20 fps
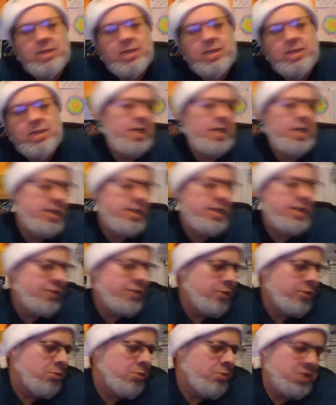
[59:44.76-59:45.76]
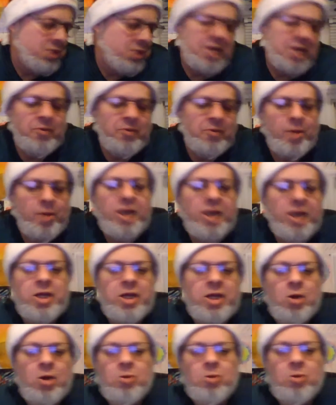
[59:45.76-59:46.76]
that either was on the
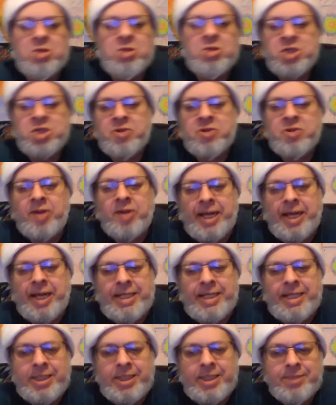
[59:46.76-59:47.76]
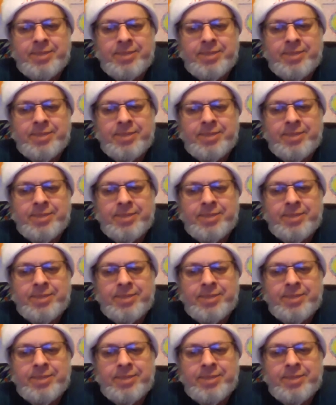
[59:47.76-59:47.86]
radio or shit that I did.